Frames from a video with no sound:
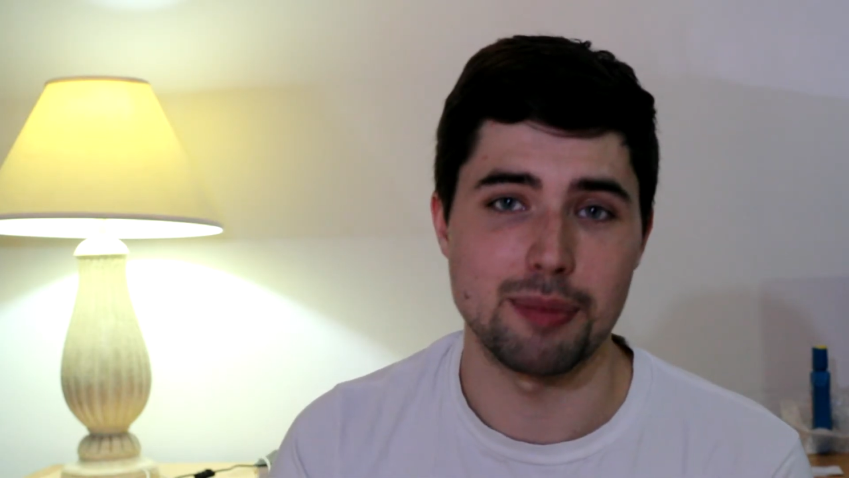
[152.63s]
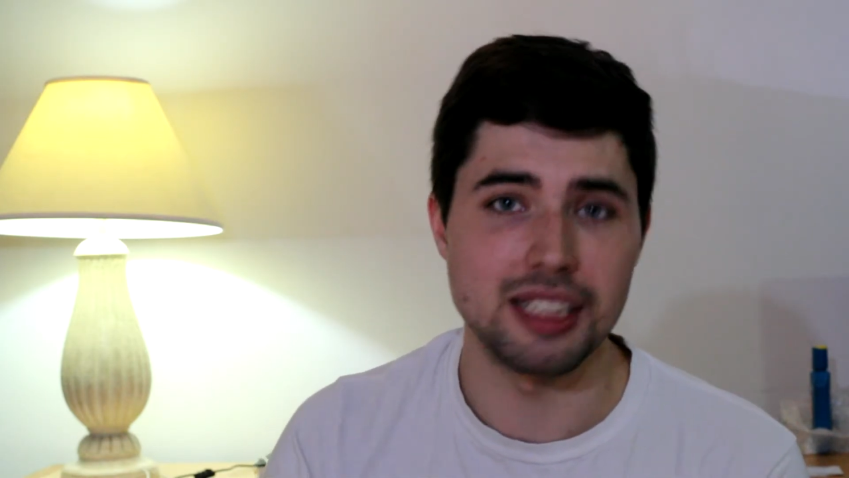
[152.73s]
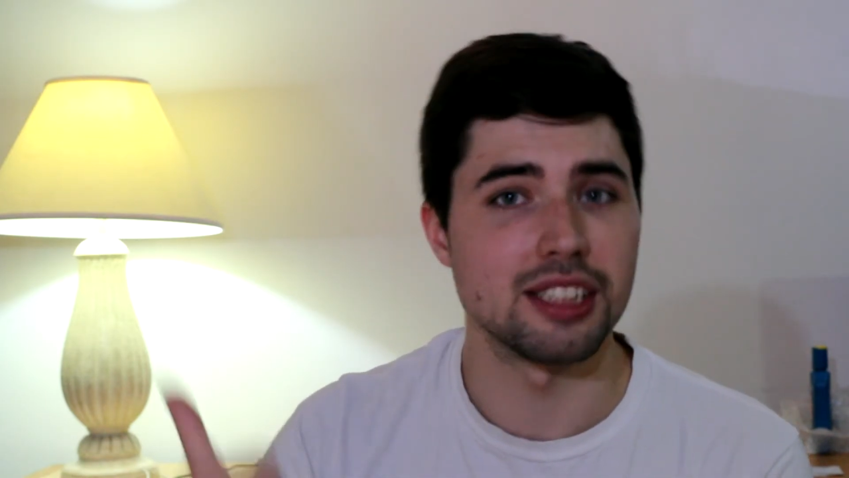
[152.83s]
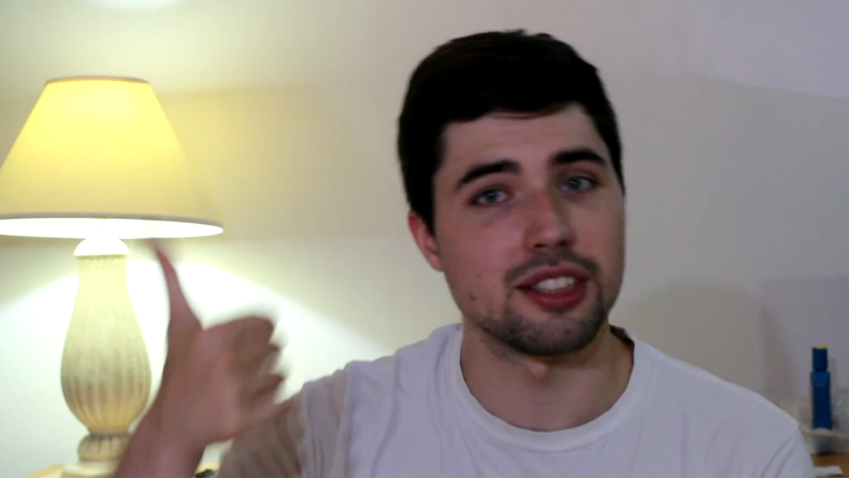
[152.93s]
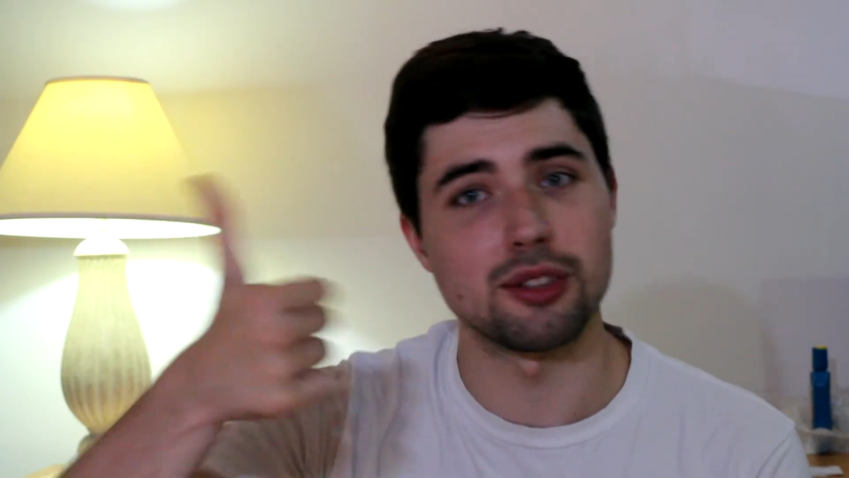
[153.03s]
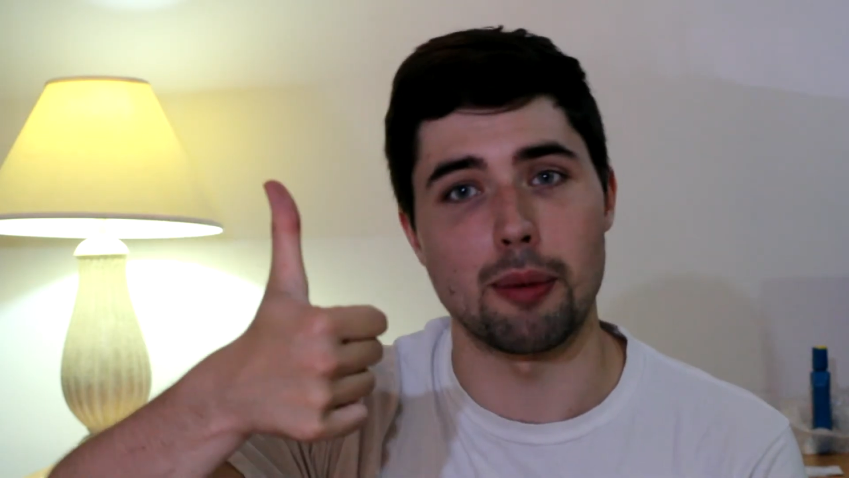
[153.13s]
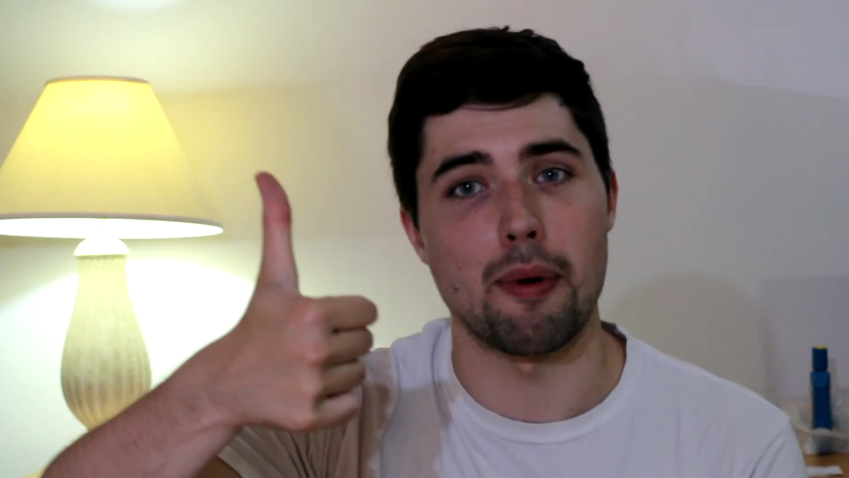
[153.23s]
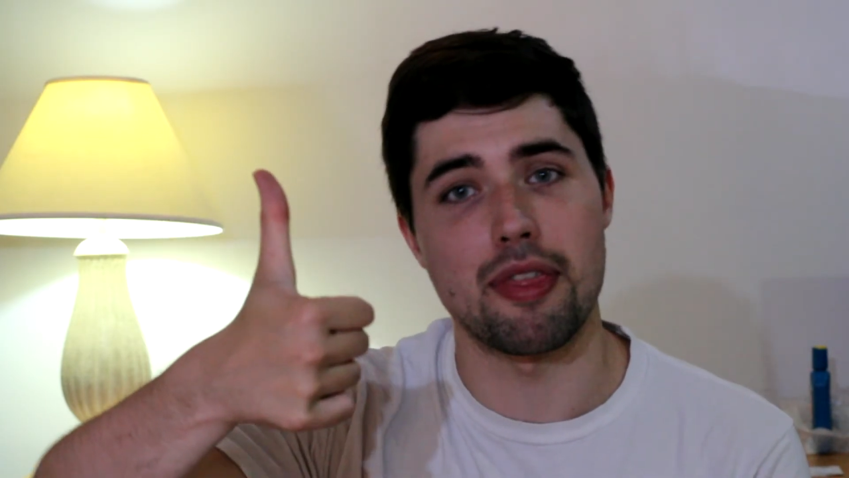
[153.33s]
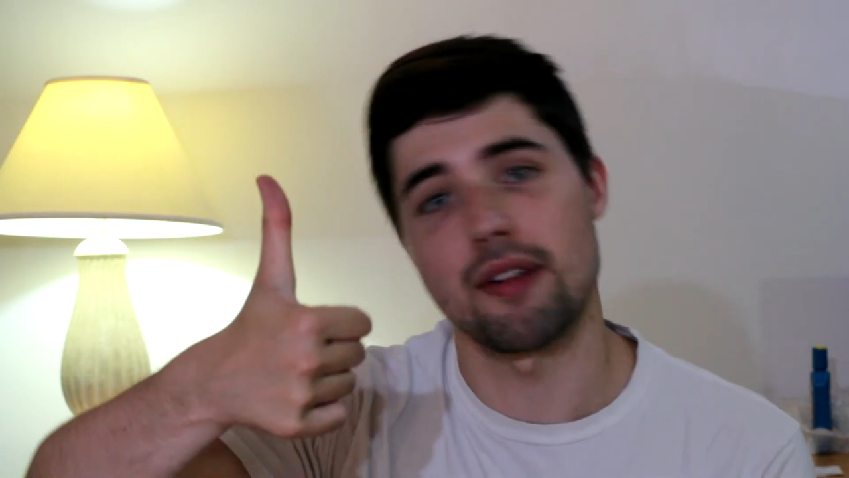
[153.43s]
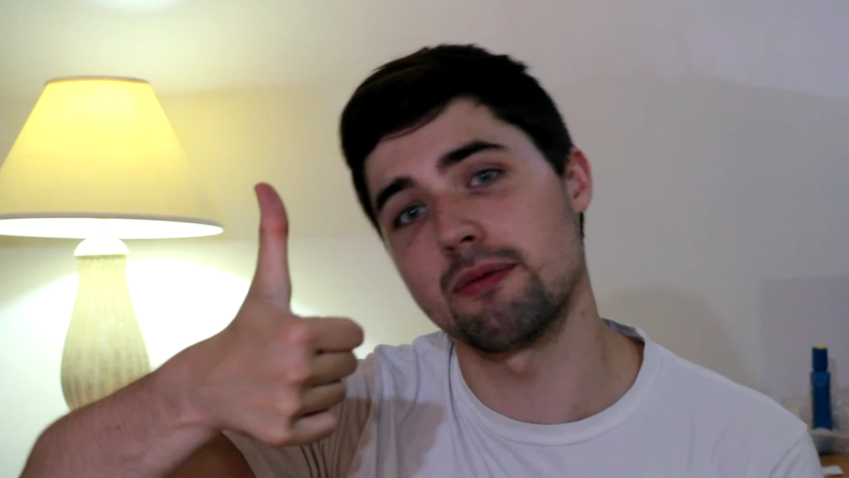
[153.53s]
please drop a
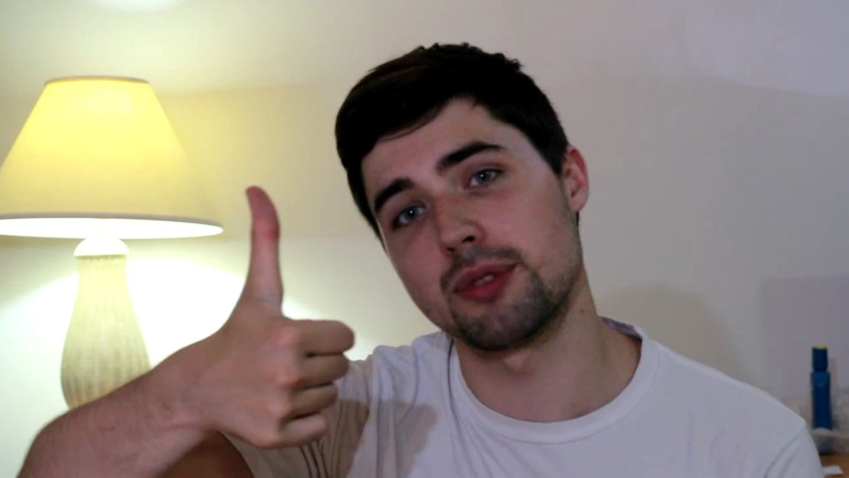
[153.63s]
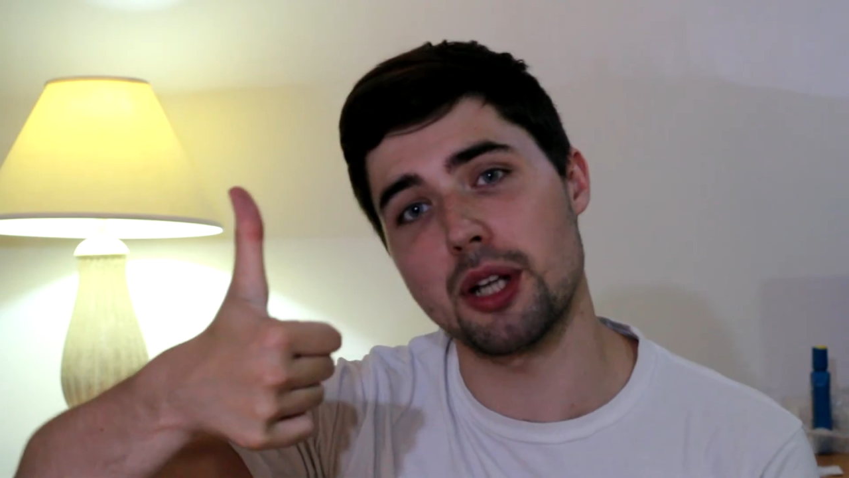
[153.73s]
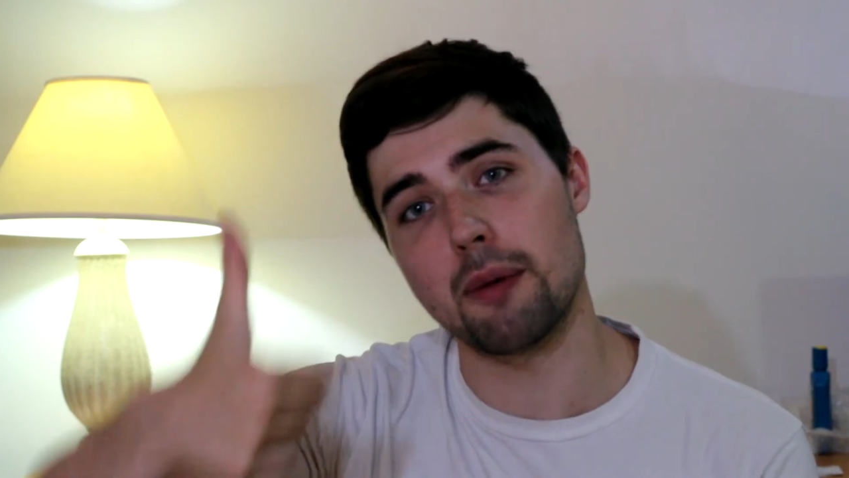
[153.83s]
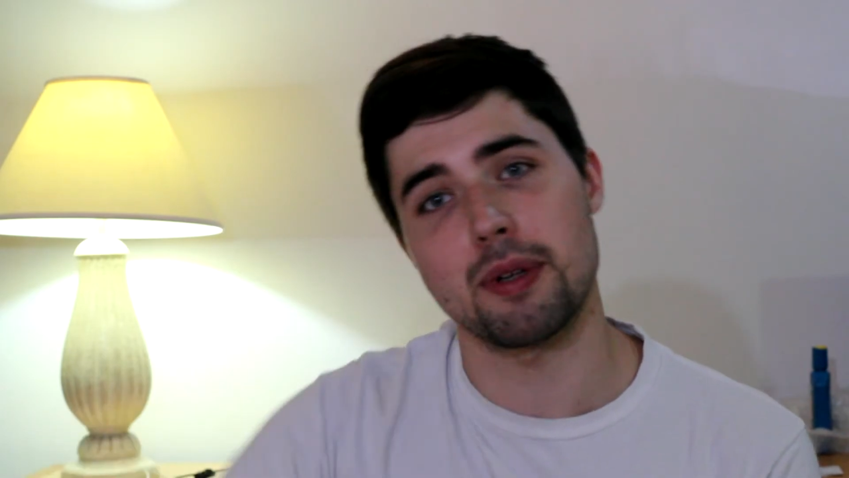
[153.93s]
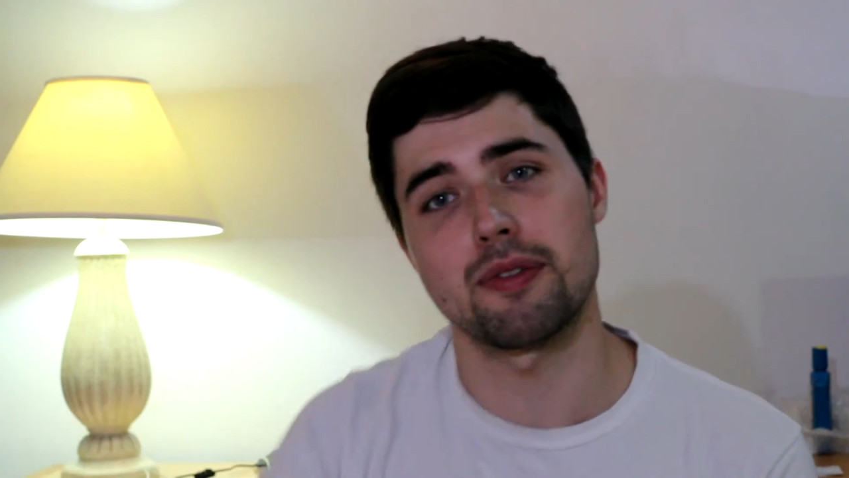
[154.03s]
thumbs up.